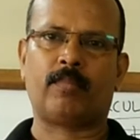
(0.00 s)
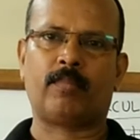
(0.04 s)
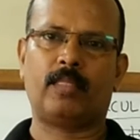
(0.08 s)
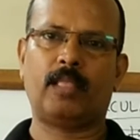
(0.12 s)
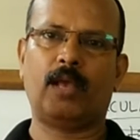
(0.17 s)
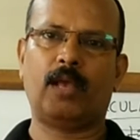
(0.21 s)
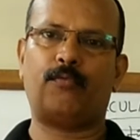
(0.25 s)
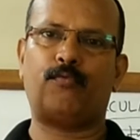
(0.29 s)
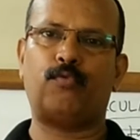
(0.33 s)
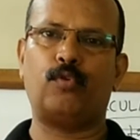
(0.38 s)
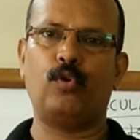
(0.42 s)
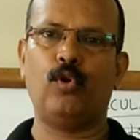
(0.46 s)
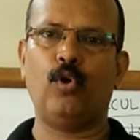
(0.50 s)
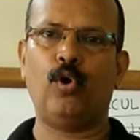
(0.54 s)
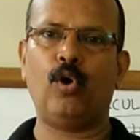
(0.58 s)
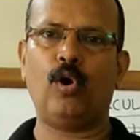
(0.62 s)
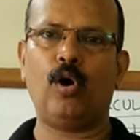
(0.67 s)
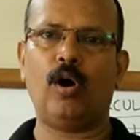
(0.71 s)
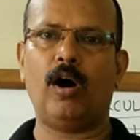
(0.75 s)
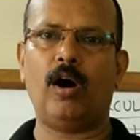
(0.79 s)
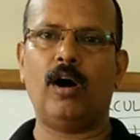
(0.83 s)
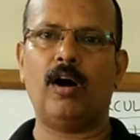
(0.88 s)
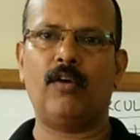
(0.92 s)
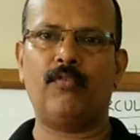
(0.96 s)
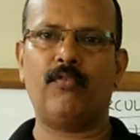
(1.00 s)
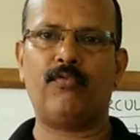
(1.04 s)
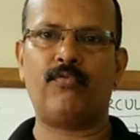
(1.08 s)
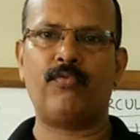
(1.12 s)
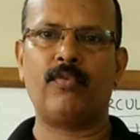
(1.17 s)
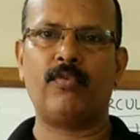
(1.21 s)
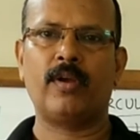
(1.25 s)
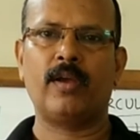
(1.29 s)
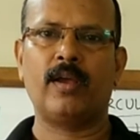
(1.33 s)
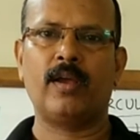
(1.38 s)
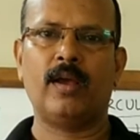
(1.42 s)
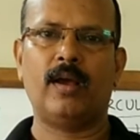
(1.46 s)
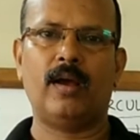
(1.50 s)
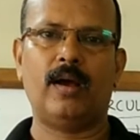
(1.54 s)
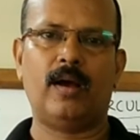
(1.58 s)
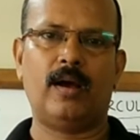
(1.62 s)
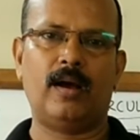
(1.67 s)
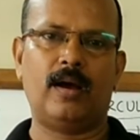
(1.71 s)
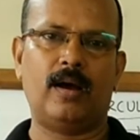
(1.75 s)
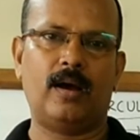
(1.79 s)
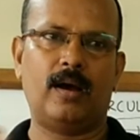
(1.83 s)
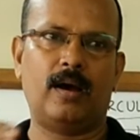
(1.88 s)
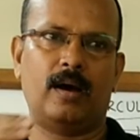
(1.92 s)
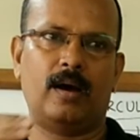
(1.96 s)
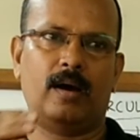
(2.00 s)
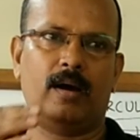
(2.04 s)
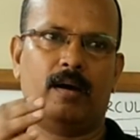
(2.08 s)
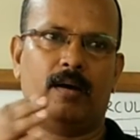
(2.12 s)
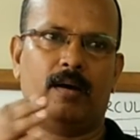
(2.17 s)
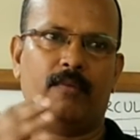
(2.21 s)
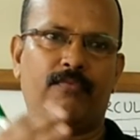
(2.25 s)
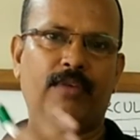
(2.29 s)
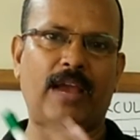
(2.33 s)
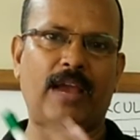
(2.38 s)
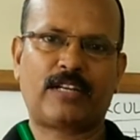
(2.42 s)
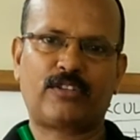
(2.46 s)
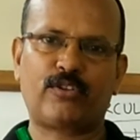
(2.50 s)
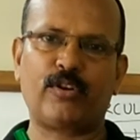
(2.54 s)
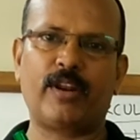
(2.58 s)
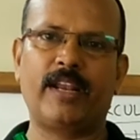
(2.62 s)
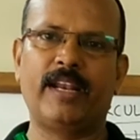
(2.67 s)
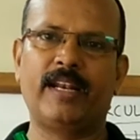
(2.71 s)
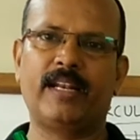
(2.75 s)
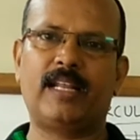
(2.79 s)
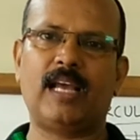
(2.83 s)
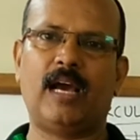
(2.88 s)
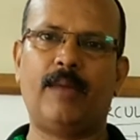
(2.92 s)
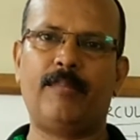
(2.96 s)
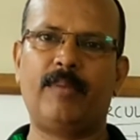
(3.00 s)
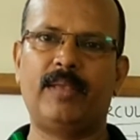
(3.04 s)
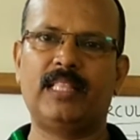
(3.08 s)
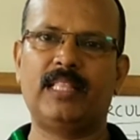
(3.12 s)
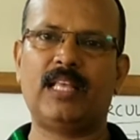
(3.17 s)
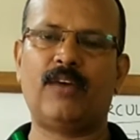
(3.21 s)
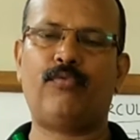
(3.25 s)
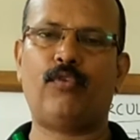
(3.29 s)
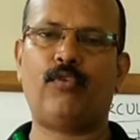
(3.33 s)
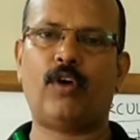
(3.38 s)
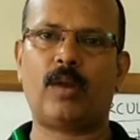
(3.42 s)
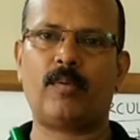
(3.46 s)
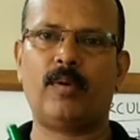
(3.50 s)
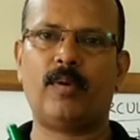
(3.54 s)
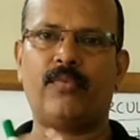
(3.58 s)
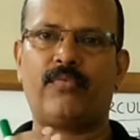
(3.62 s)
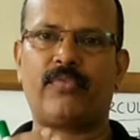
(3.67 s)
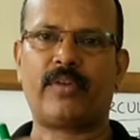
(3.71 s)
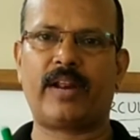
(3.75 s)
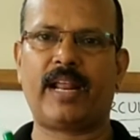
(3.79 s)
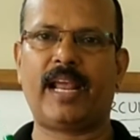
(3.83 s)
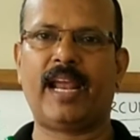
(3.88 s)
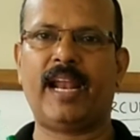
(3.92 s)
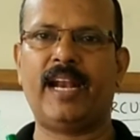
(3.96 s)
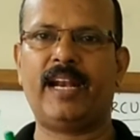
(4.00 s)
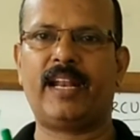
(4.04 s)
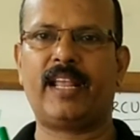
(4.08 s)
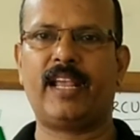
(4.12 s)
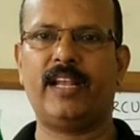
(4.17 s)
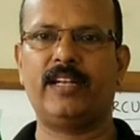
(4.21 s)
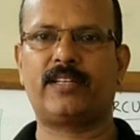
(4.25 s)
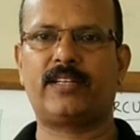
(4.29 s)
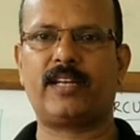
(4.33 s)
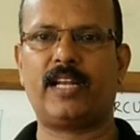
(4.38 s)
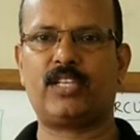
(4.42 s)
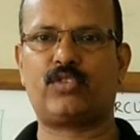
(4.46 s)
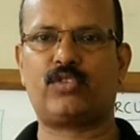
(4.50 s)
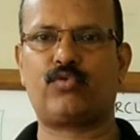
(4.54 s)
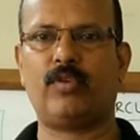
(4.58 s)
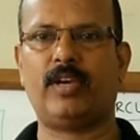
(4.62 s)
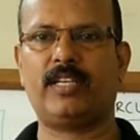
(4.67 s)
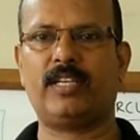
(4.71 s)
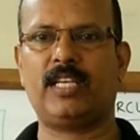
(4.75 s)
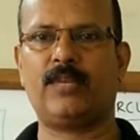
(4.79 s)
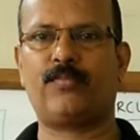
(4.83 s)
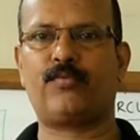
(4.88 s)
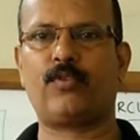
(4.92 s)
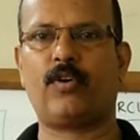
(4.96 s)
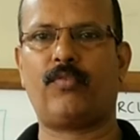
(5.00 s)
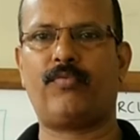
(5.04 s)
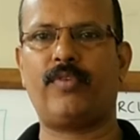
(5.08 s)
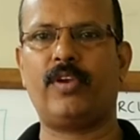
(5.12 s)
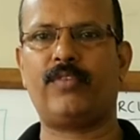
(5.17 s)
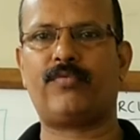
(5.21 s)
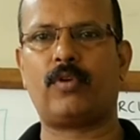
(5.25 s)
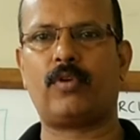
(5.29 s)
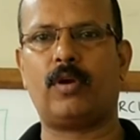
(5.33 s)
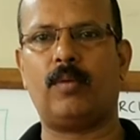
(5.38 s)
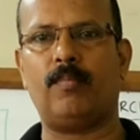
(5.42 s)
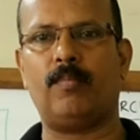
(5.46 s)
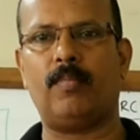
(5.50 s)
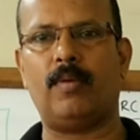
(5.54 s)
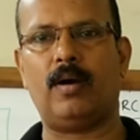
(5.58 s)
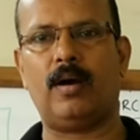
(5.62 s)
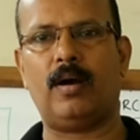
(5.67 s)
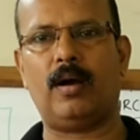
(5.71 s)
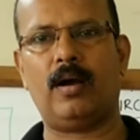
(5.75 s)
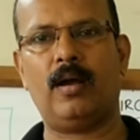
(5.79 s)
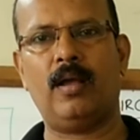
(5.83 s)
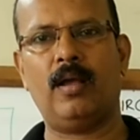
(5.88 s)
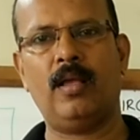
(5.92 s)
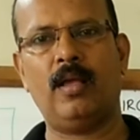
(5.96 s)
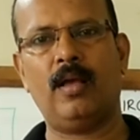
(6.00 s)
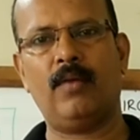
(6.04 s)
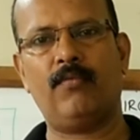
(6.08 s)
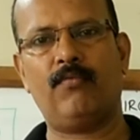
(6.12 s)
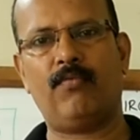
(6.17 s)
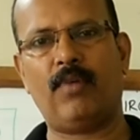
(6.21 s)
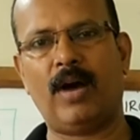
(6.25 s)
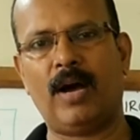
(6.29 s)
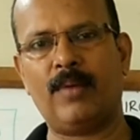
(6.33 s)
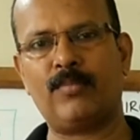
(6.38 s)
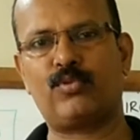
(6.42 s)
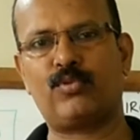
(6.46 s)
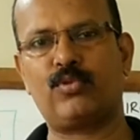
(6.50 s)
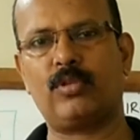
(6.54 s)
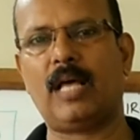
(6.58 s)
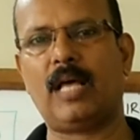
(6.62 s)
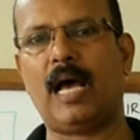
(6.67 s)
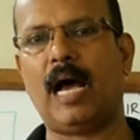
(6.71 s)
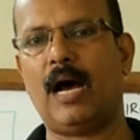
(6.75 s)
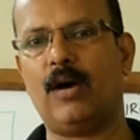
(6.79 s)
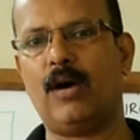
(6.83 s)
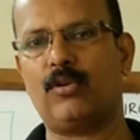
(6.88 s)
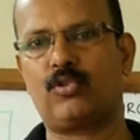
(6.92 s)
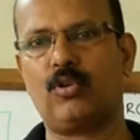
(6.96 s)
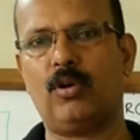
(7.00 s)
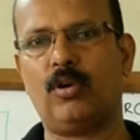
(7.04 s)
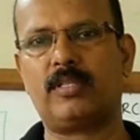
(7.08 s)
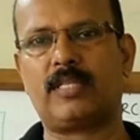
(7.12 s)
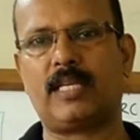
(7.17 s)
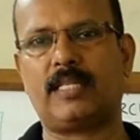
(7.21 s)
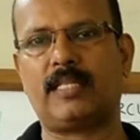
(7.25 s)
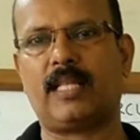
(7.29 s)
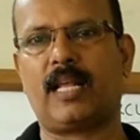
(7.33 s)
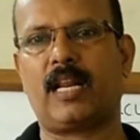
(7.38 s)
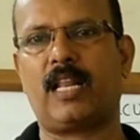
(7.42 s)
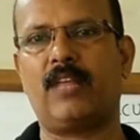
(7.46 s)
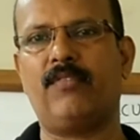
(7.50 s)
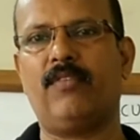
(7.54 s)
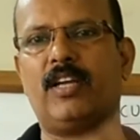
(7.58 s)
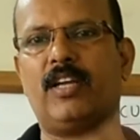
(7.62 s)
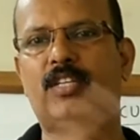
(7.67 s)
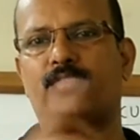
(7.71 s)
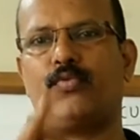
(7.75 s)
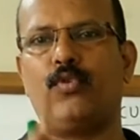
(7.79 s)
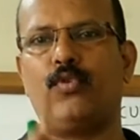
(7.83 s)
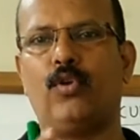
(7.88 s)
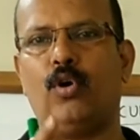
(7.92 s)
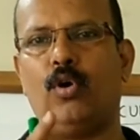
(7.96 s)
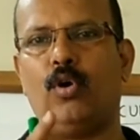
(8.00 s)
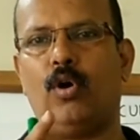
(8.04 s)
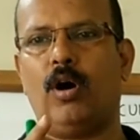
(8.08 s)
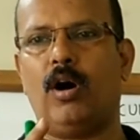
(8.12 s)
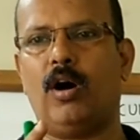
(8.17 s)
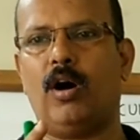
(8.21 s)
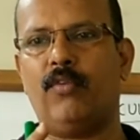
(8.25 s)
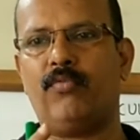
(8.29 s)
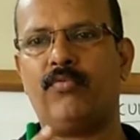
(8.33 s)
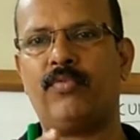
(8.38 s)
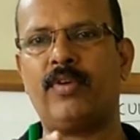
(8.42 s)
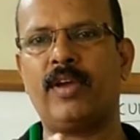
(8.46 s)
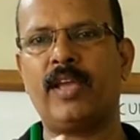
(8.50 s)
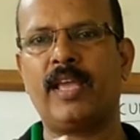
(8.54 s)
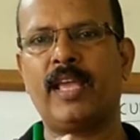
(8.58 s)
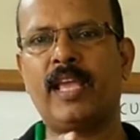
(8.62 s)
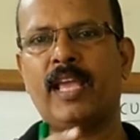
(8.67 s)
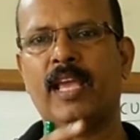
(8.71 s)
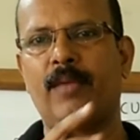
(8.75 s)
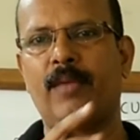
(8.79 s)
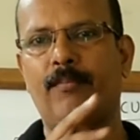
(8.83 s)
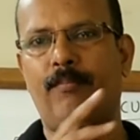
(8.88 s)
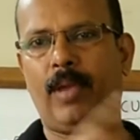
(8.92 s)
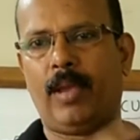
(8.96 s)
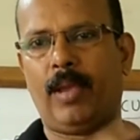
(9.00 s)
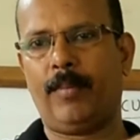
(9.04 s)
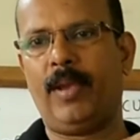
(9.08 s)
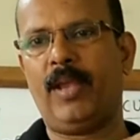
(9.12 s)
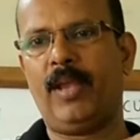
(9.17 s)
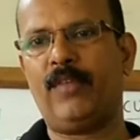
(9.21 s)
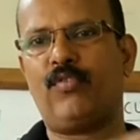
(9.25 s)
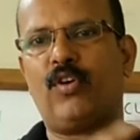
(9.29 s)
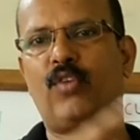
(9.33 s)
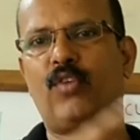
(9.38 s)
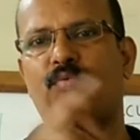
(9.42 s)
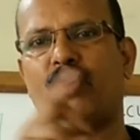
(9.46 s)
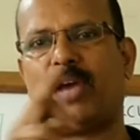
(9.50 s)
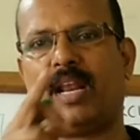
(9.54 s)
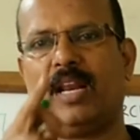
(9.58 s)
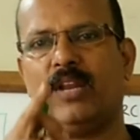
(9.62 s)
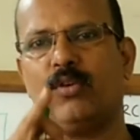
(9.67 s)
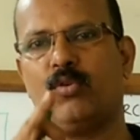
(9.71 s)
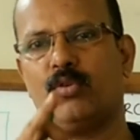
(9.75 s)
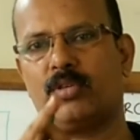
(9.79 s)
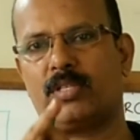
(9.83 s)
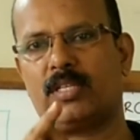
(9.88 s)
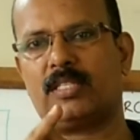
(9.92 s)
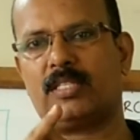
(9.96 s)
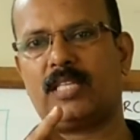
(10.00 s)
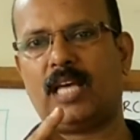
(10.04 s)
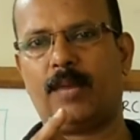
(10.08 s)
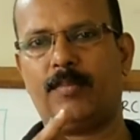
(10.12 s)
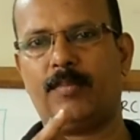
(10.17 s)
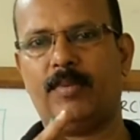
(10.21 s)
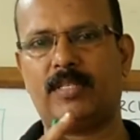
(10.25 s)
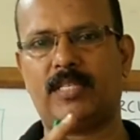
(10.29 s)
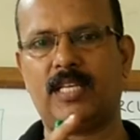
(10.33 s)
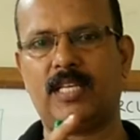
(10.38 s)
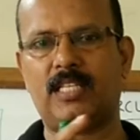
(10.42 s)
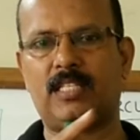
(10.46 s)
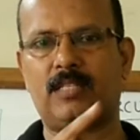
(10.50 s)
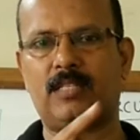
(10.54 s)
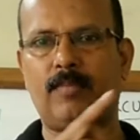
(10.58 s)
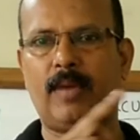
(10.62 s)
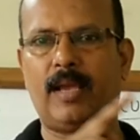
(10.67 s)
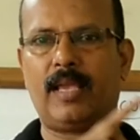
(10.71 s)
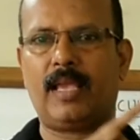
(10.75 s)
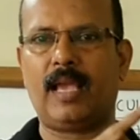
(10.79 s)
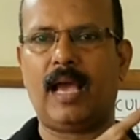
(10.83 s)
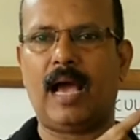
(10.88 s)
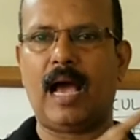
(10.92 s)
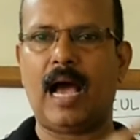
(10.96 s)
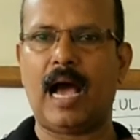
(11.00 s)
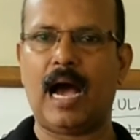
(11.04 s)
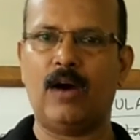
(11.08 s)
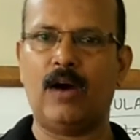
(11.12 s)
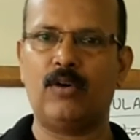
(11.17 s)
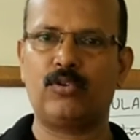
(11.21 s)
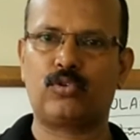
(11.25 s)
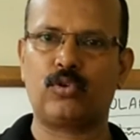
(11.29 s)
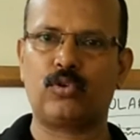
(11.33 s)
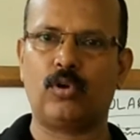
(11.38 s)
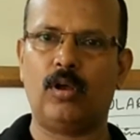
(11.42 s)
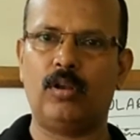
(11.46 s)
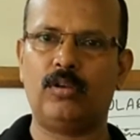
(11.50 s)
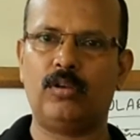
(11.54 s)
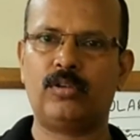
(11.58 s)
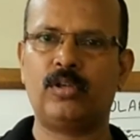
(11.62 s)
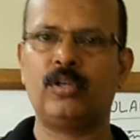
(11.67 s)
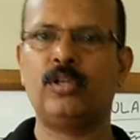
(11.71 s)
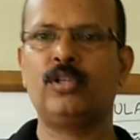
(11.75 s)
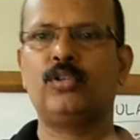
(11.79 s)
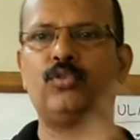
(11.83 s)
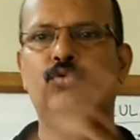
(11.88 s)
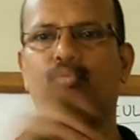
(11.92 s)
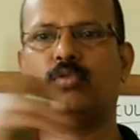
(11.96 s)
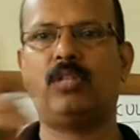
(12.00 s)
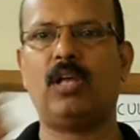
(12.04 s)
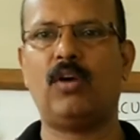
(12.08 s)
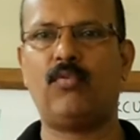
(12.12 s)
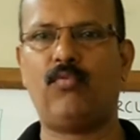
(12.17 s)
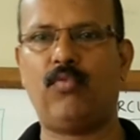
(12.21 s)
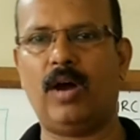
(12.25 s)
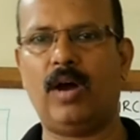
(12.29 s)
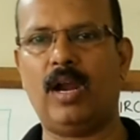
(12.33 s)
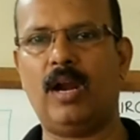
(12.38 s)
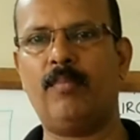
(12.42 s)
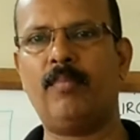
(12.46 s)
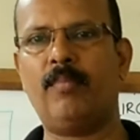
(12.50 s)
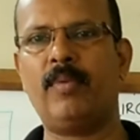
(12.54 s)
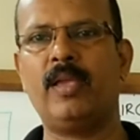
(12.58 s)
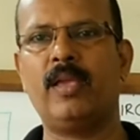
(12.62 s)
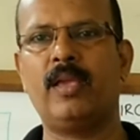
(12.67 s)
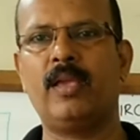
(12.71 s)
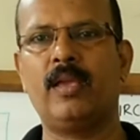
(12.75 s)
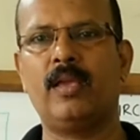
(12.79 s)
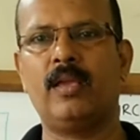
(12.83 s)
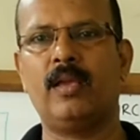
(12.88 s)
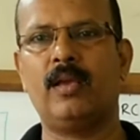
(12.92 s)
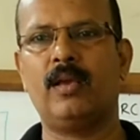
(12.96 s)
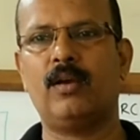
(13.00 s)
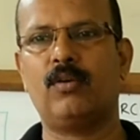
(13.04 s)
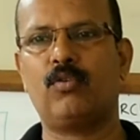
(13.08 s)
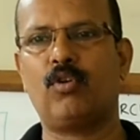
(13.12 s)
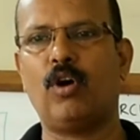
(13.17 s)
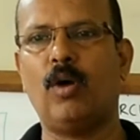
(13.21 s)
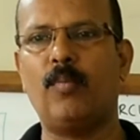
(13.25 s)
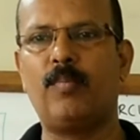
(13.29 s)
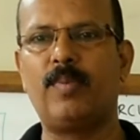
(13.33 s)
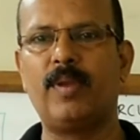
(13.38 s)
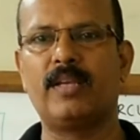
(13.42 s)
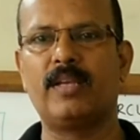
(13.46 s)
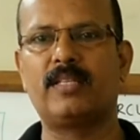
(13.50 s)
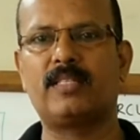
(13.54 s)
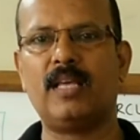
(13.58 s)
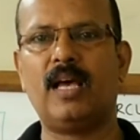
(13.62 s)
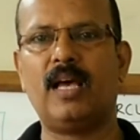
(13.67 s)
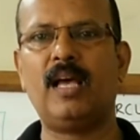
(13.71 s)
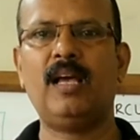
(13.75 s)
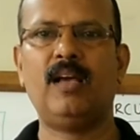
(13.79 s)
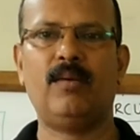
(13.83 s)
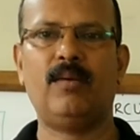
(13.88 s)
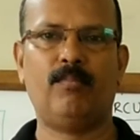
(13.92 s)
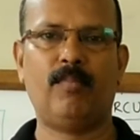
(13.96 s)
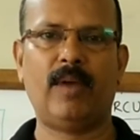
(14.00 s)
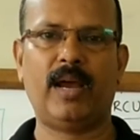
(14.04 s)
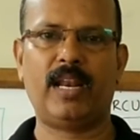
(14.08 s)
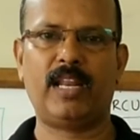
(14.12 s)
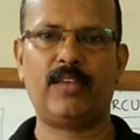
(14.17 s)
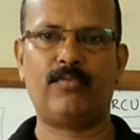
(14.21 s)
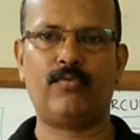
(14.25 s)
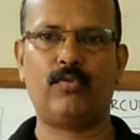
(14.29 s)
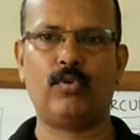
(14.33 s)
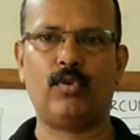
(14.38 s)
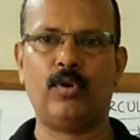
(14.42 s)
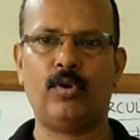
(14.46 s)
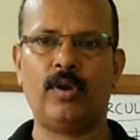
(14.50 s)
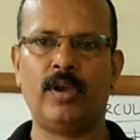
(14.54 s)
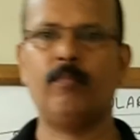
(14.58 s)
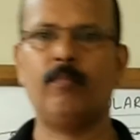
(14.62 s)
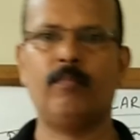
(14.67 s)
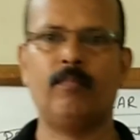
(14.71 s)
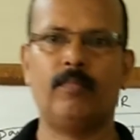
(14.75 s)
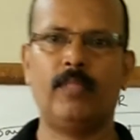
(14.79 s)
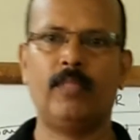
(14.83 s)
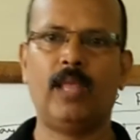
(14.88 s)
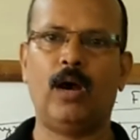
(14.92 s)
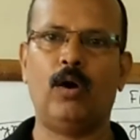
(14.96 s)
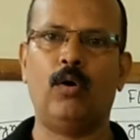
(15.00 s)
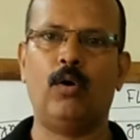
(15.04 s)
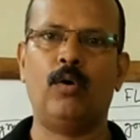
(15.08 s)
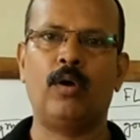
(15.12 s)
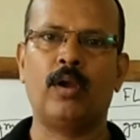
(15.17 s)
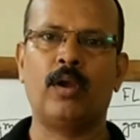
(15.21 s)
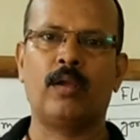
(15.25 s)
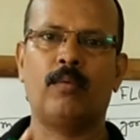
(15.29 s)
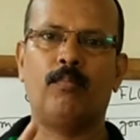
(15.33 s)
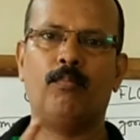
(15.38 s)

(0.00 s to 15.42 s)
the flow of factor income in the form of rent, interest, wage, and profit from farms to the households, and the reverse flow of payment for final goods and services by household to the farm completes the money flow. Now,